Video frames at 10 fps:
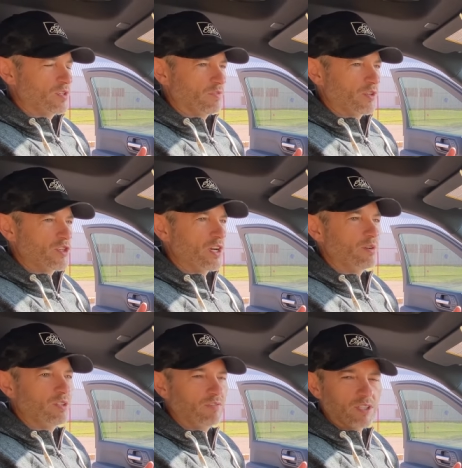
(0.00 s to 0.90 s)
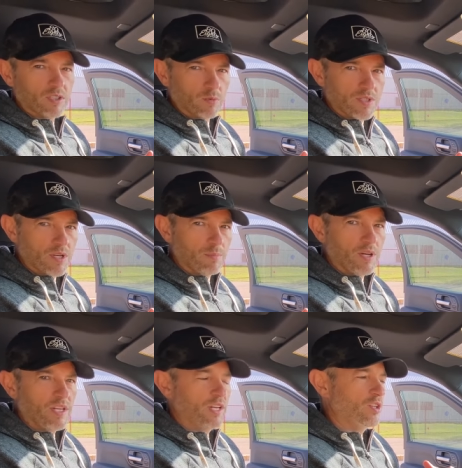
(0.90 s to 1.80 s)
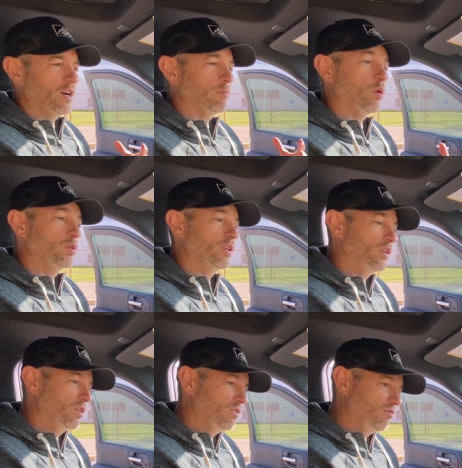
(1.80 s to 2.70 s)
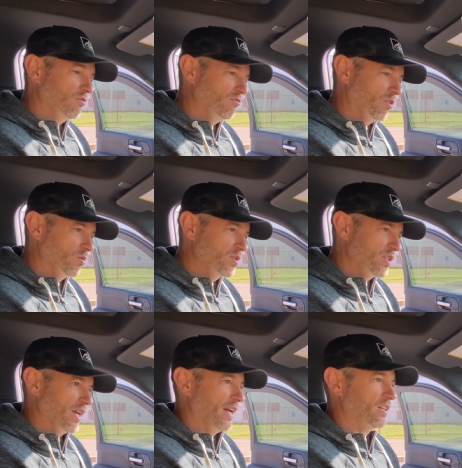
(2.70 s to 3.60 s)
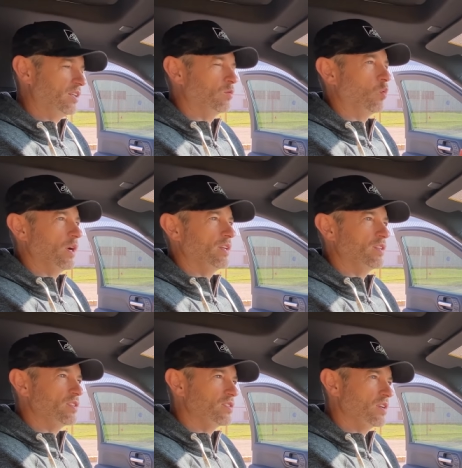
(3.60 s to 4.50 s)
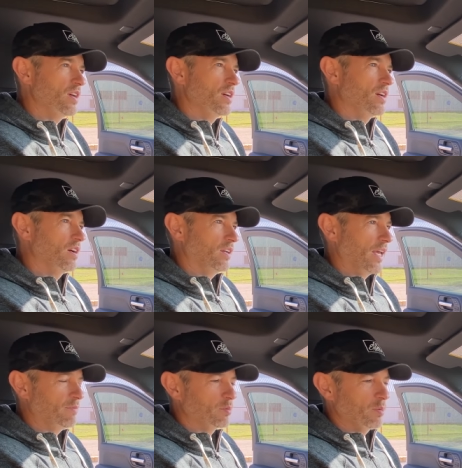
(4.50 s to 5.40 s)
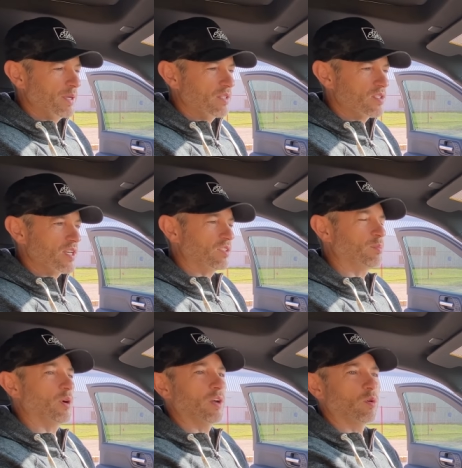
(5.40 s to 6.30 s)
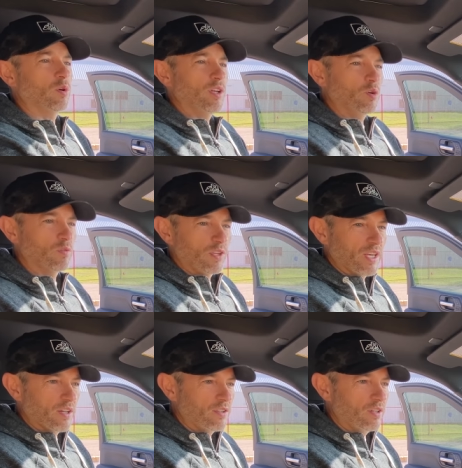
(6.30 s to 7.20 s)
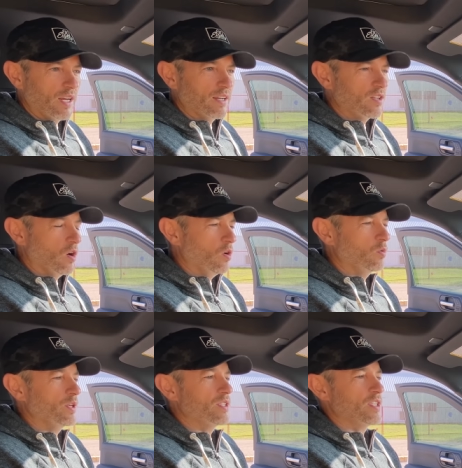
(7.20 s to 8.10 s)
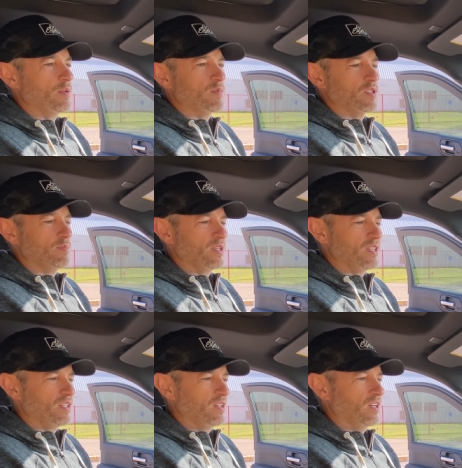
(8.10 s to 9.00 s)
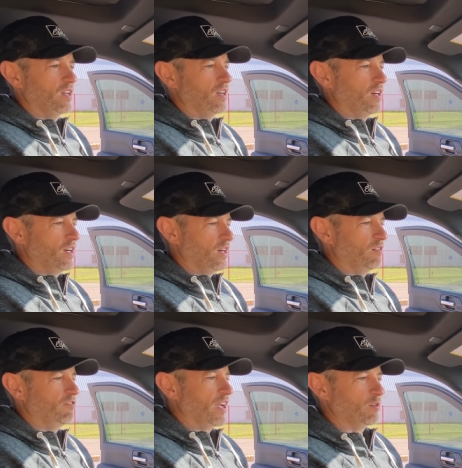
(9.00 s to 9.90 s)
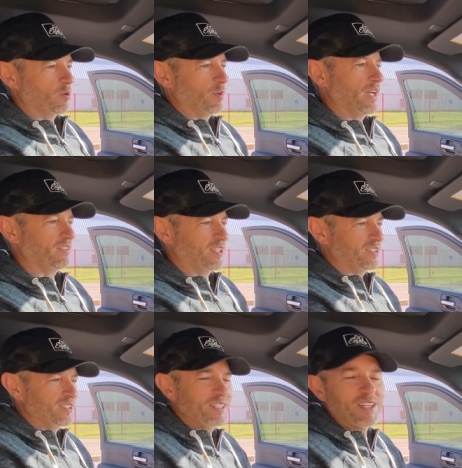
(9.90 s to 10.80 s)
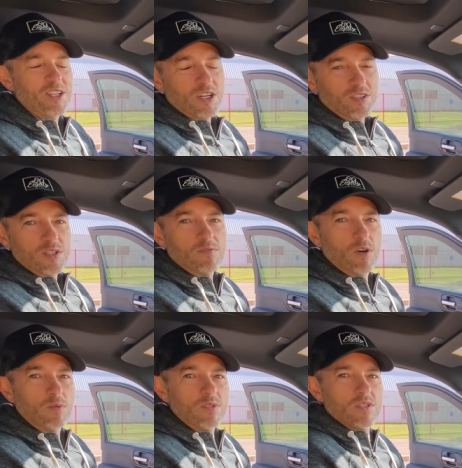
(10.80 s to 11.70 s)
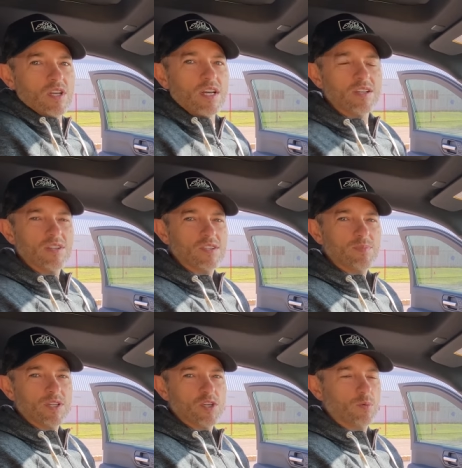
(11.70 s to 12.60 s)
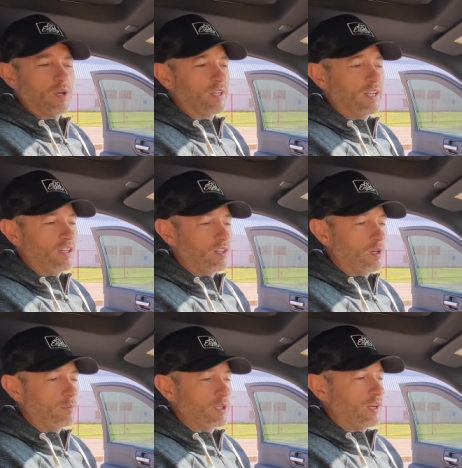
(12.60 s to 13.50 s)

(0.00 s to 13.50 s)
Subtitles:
So if you're sharing the vehicle with somebody and you have both of your phones connected, one is capable of being set to priority over the other. And it always seems to be a fight where we have to delete each other's phones just to make sure we're not getting interrupted.